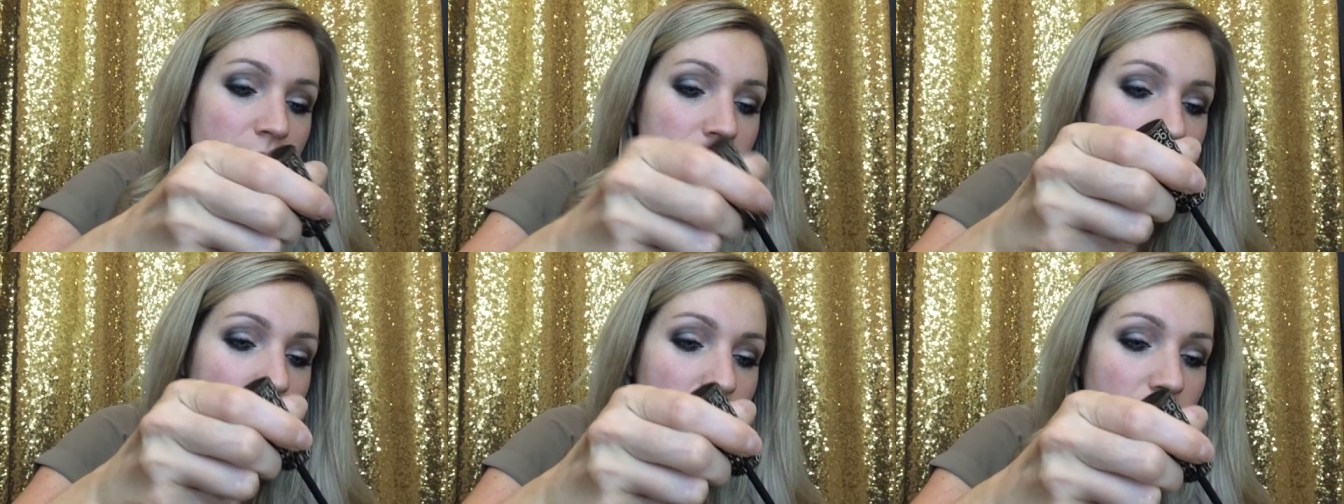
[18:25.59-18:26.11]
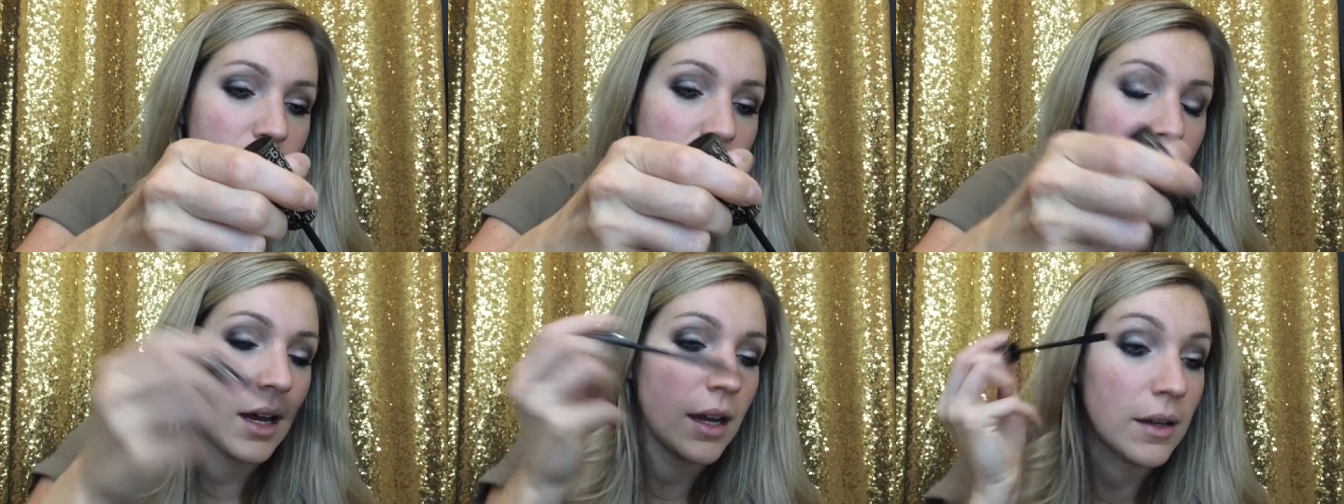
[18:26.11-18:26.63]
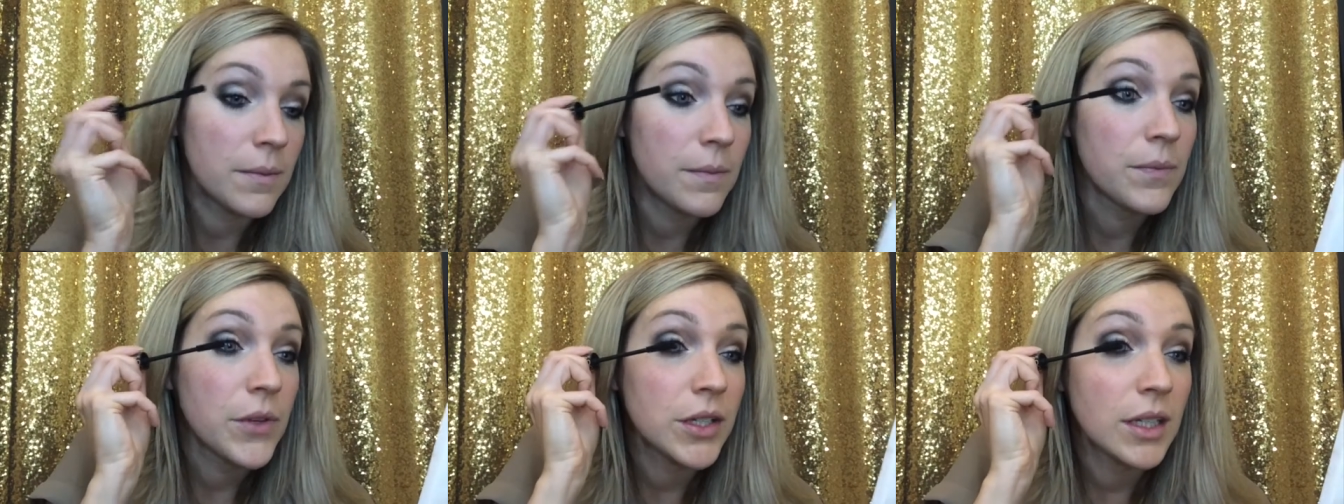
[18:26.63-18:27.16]
So
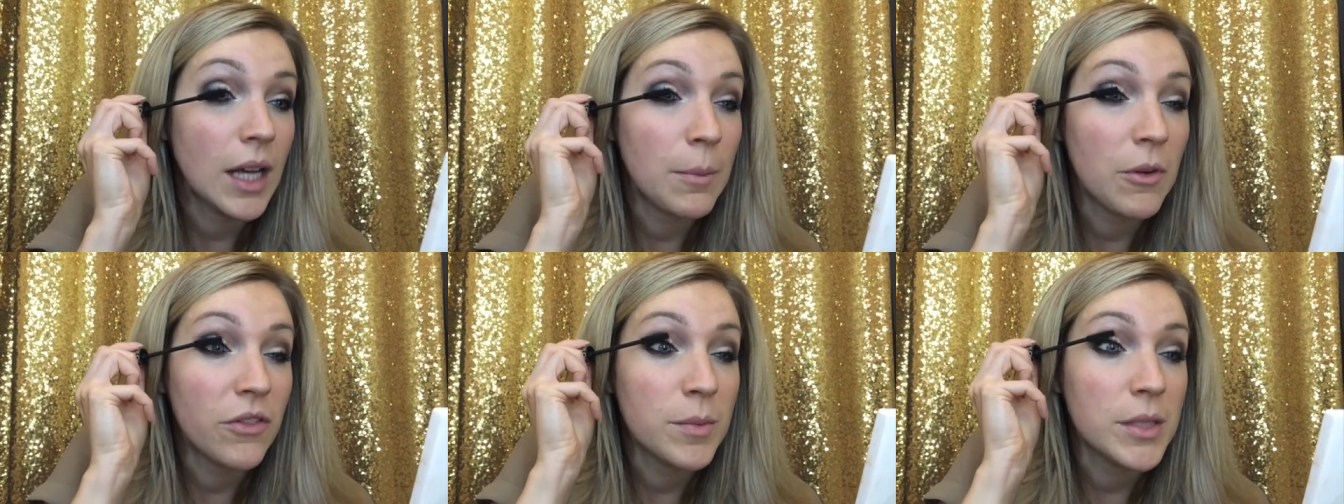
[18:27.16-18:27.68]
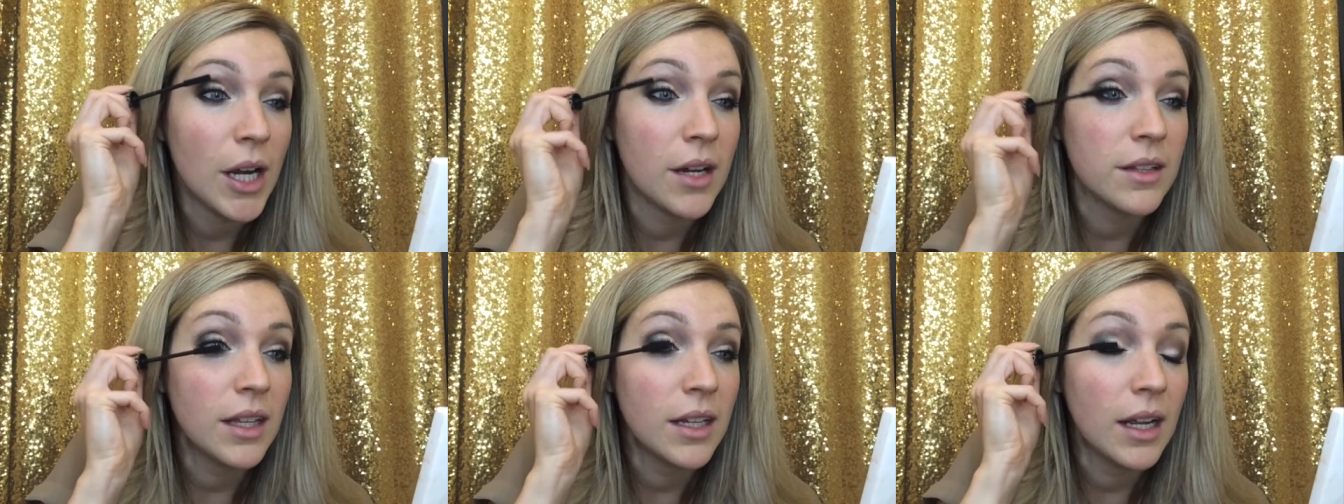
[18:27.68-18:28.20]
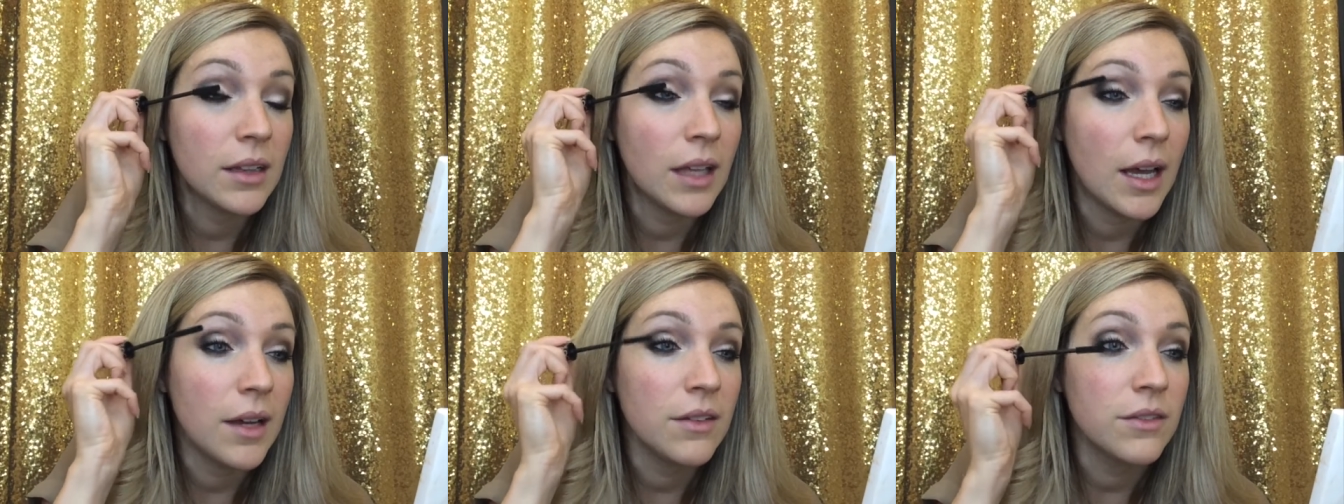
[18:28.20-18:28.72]
there's a couple from Tarte that I
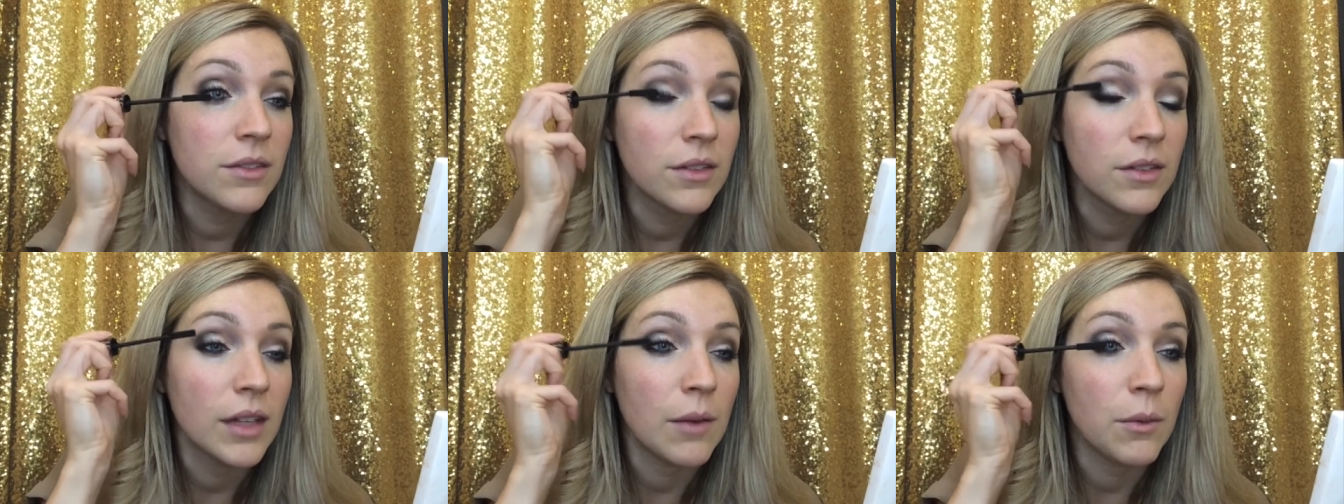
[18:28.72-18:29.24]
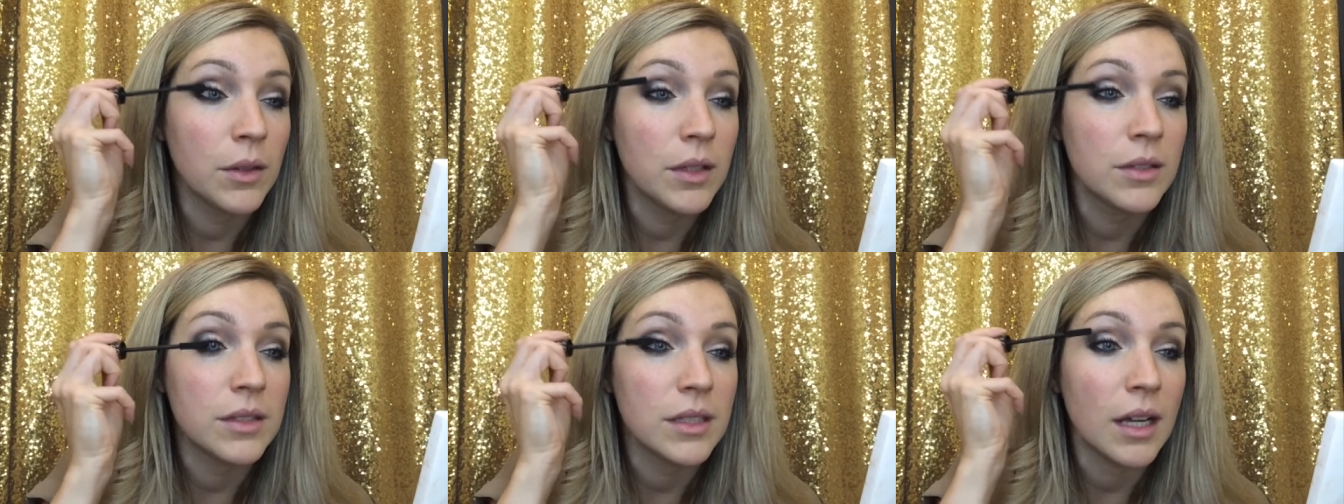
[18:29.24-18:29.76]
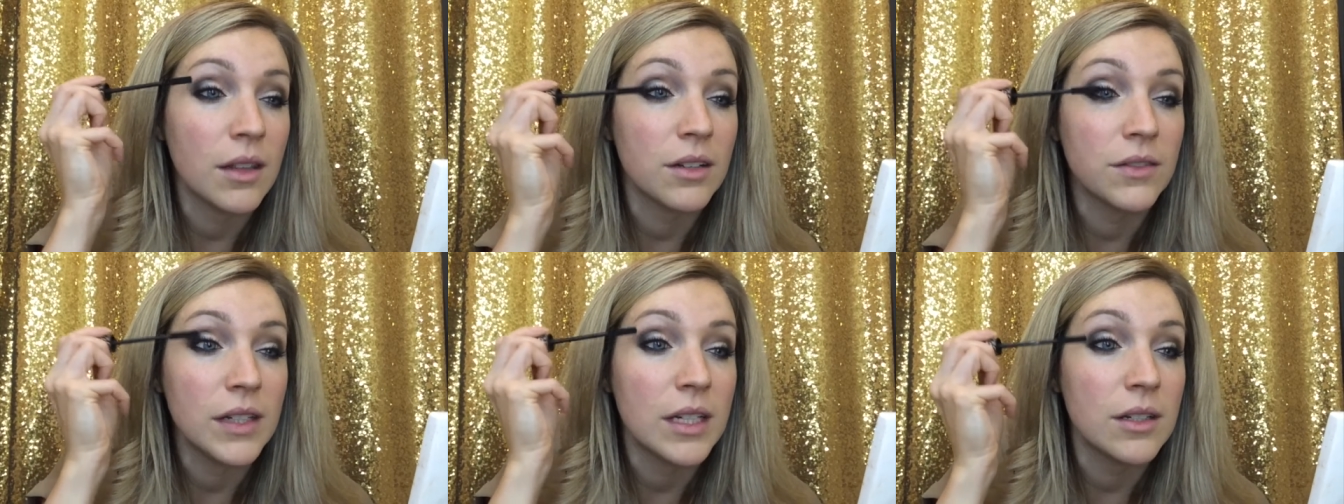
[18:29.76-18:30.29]
love that we'll use in
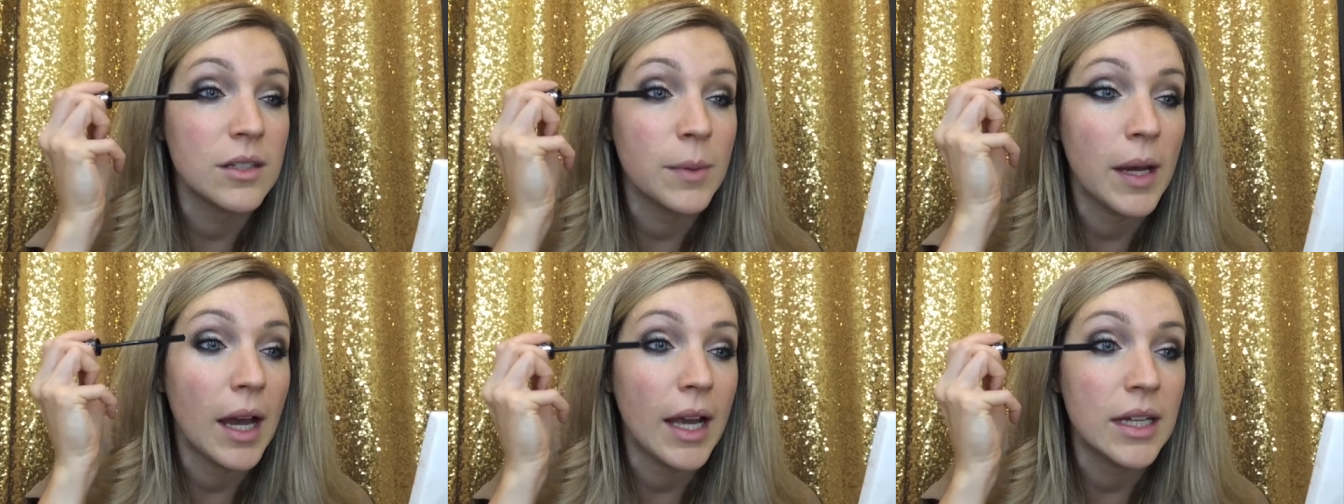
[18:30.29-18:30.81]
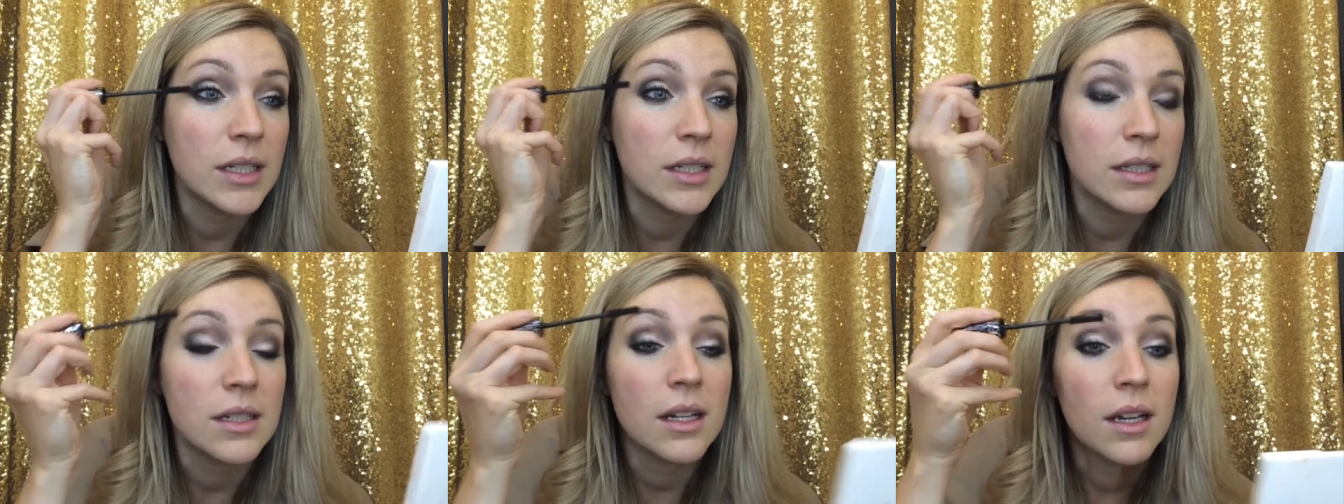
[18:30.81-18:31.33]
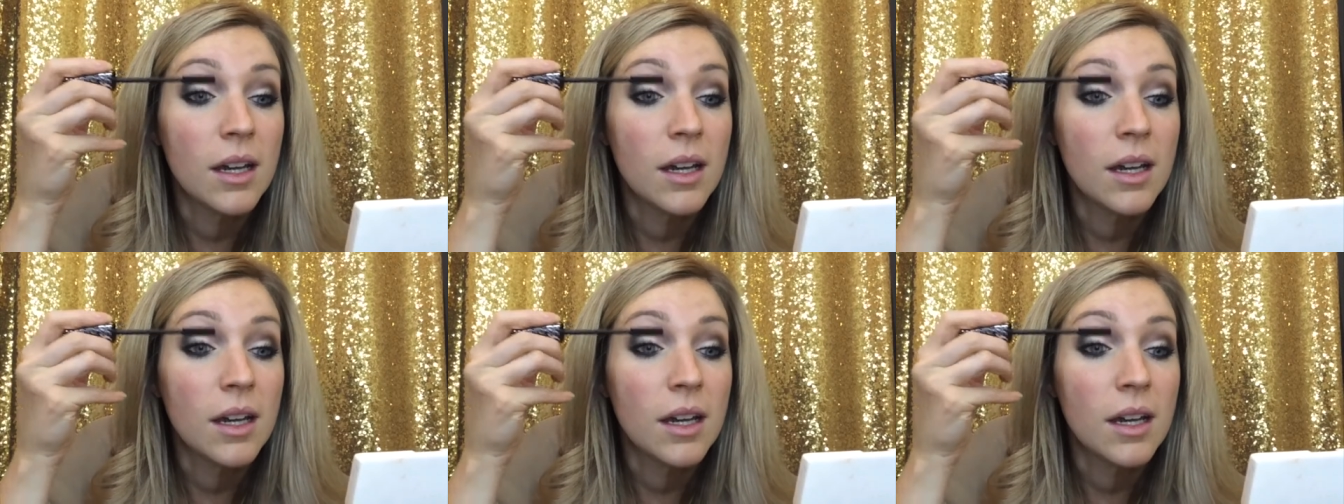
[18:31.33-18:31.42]
other videos, but I just